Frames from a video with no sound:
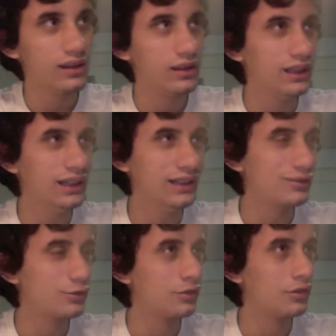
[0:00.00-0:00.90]
East
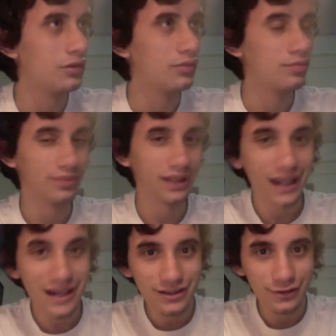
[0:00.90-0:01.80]
or the
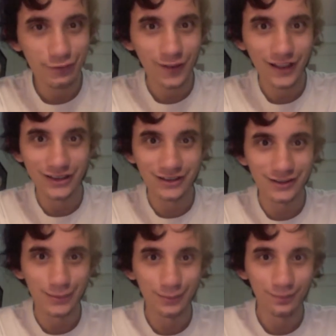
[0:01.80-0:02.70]
Asian race
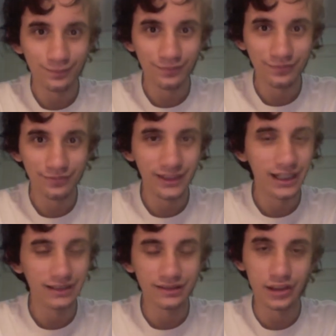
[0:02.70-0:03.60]

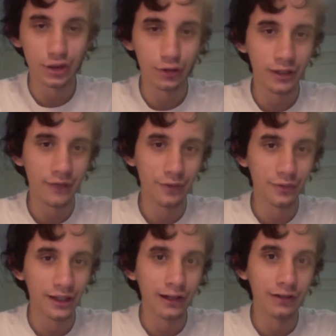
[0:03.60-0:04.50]
not destroy everyone
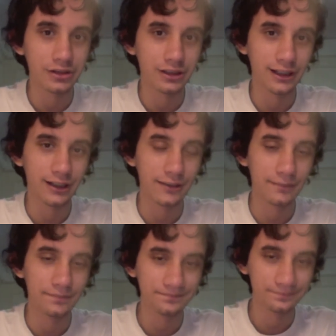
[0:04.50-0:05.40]
else, like
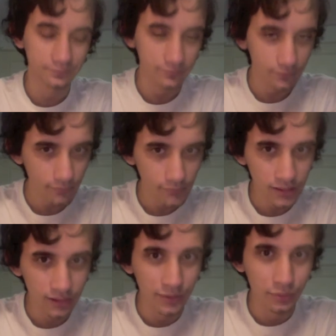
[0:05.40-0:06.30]

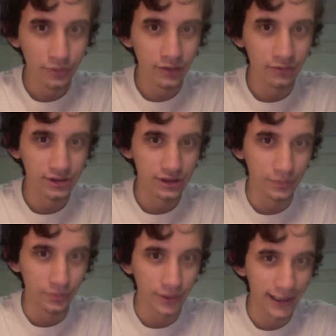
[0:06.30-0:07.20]
the browns and the
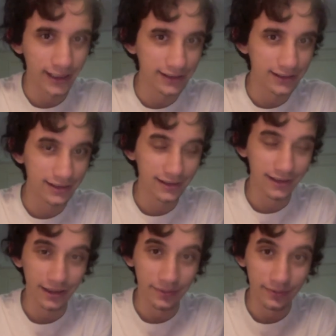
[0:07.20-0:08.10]
blacks,
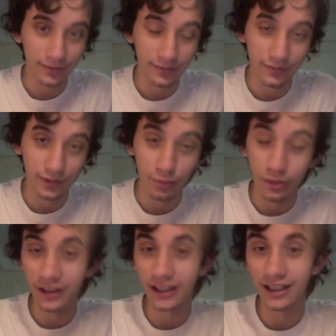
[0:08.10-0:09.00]
like the
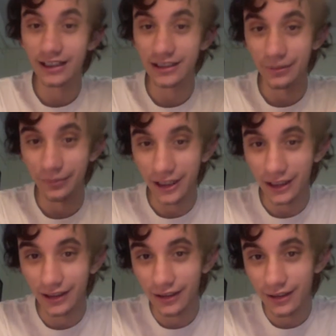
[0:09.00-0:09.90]
brownie guys like me,
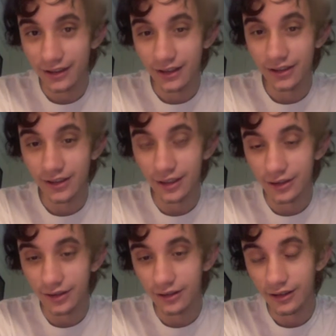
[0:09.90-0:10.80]
essentially?
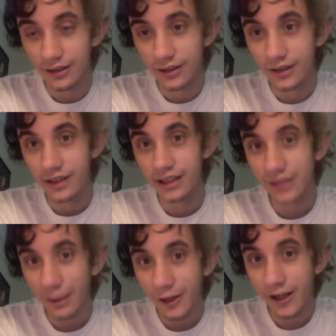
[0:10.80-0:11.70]
Is
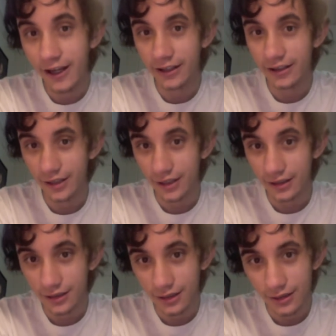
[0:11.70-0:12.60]
that why they
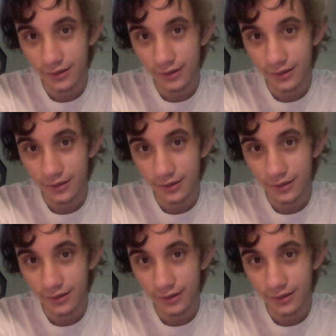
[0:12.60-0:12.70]
exist?